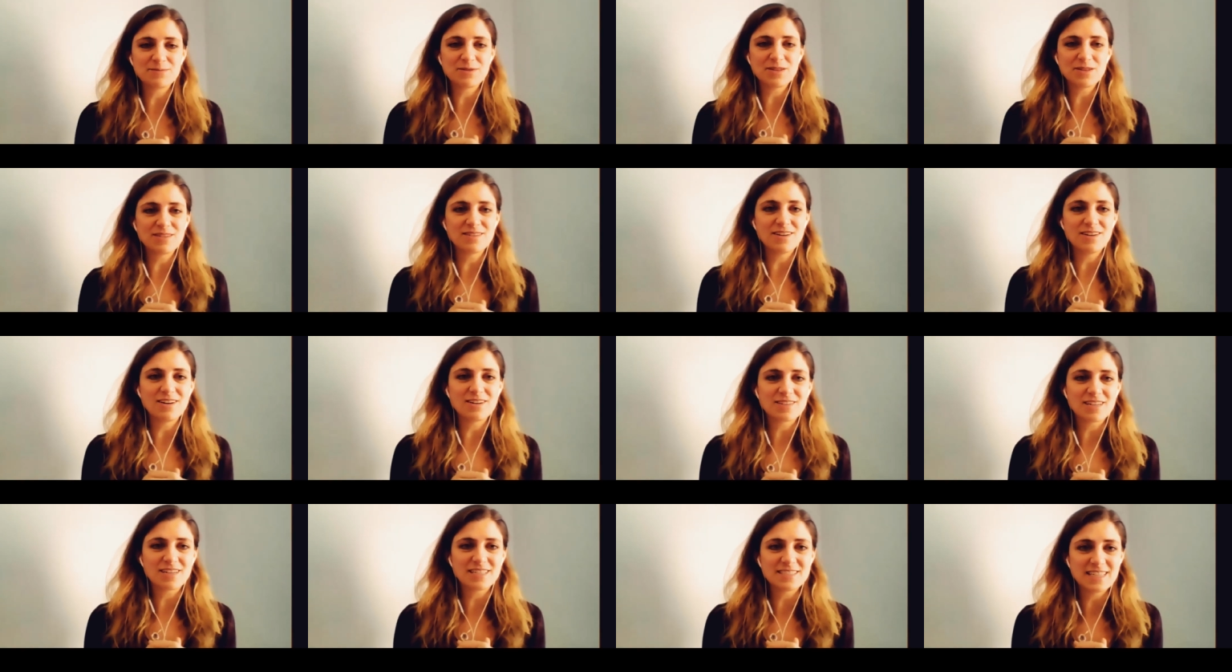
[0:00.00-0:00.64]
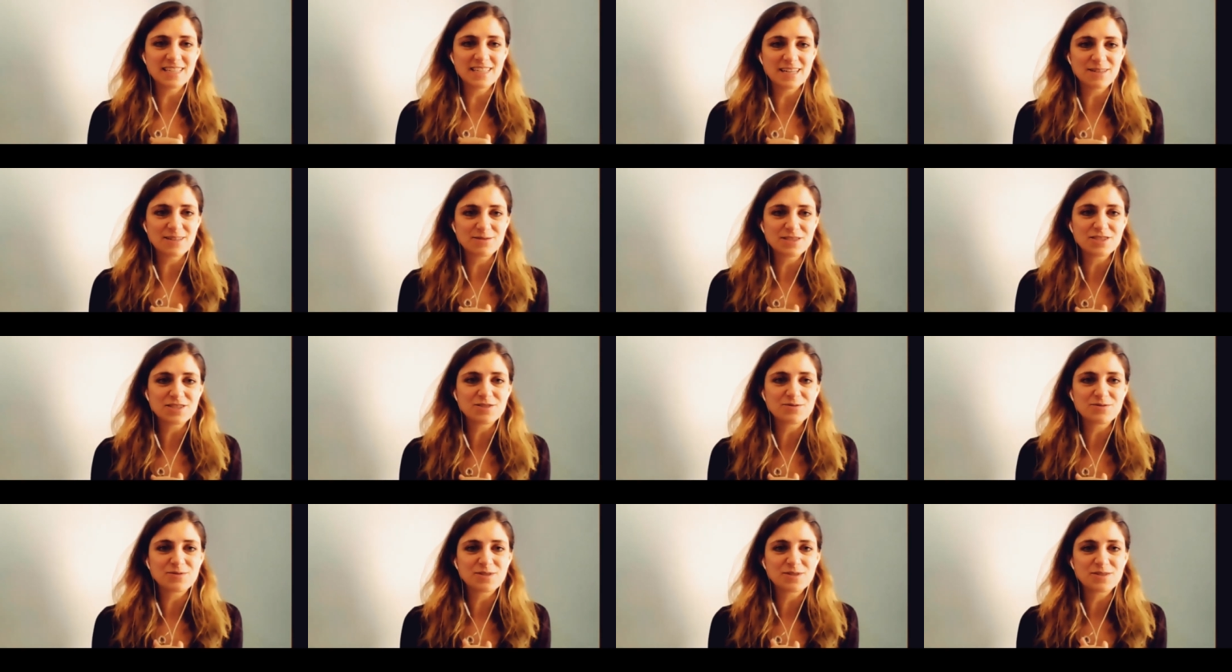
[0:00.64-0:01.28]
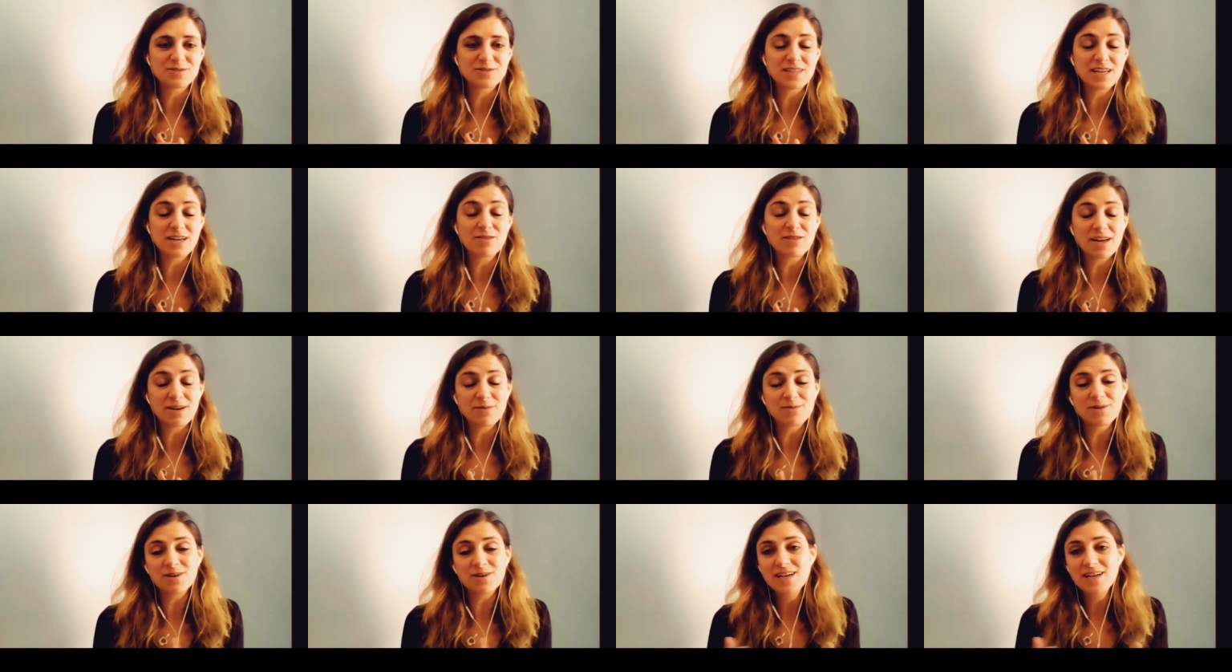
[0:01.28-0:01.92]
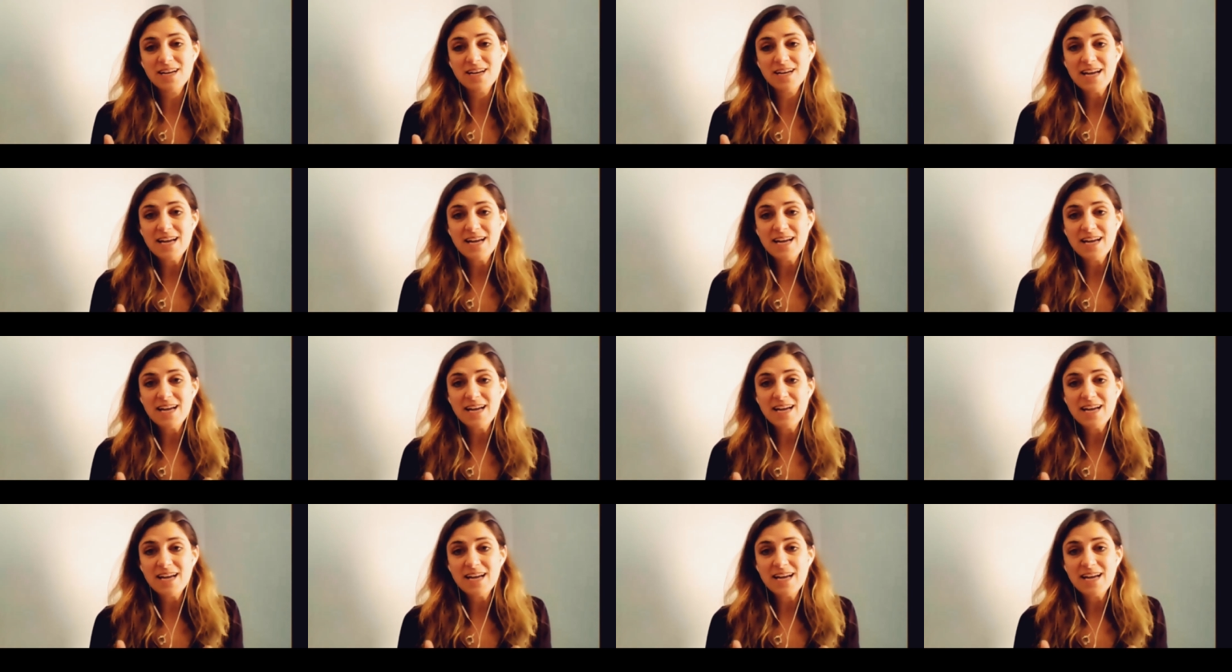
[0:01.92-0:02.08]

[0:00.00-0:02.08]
on content acquisition, where you say, okay, well,